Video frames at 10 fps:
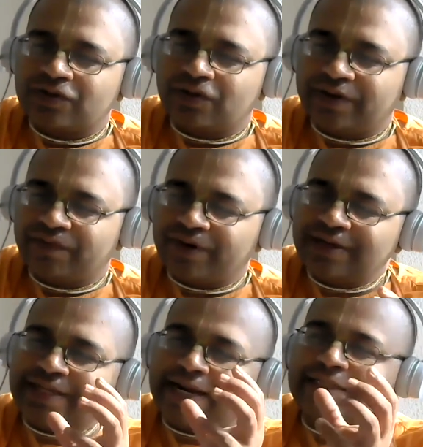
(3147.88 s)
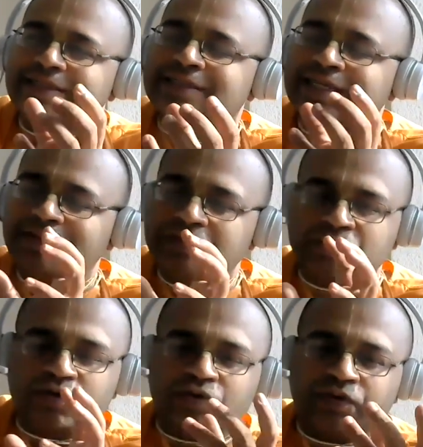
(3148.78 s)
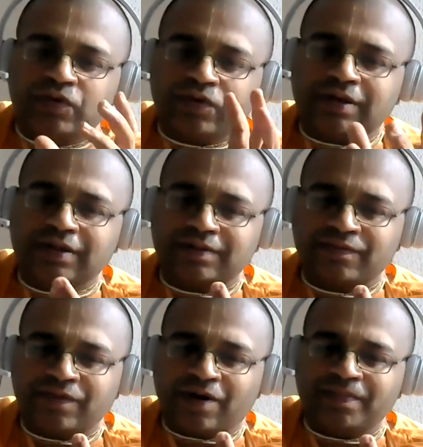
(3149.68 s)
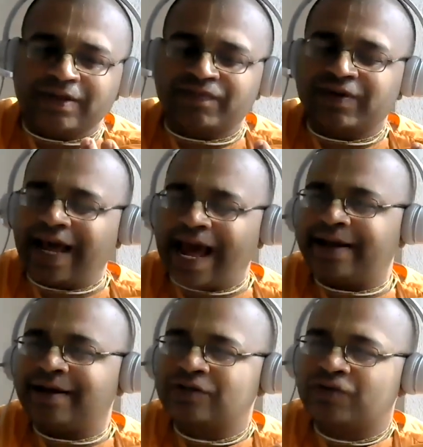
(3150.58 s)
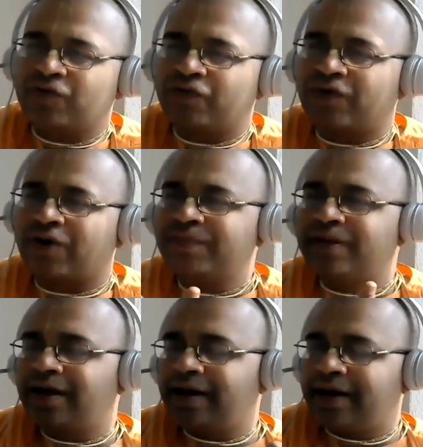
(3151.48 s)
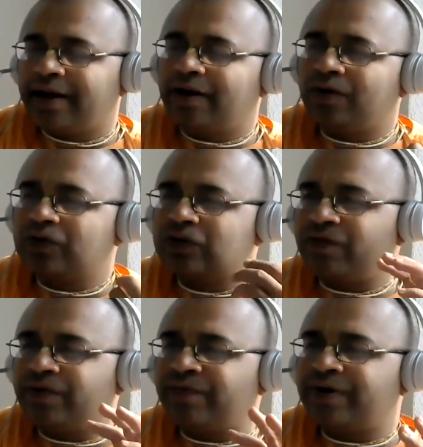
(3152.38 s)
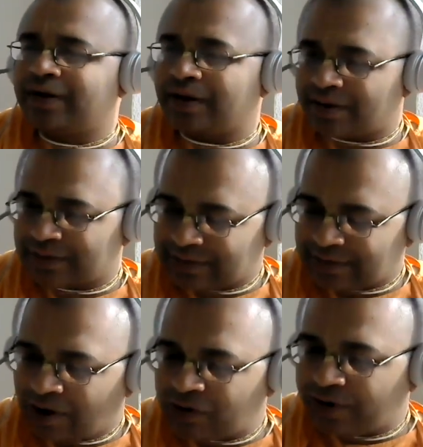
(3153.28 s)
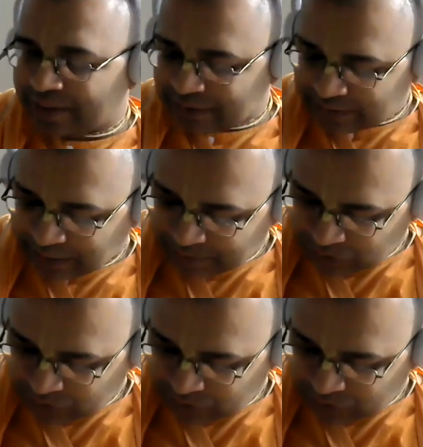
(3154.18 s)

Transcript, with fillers: so different sides the same stone you look from different angles you look from it looks of different colors although it is the same